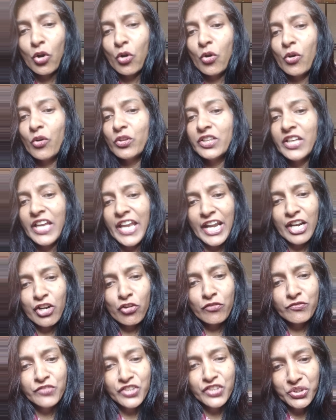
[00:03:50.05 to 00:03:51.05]
or the head
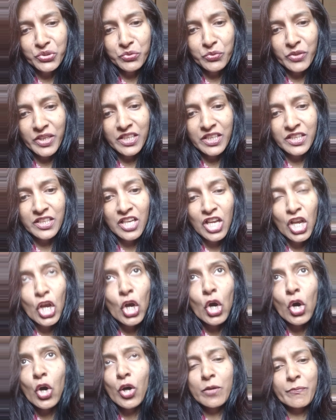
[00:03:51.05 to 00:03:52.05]
of the UN,
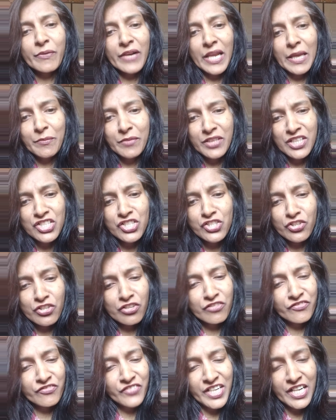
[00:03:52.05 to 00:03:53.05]
or Prime Minister
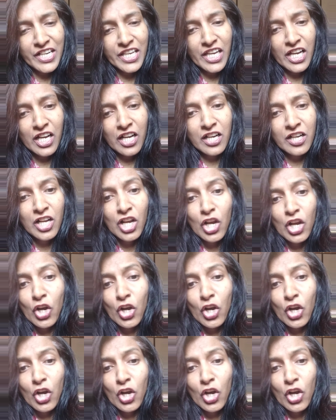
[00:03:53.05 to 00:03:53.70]
of India,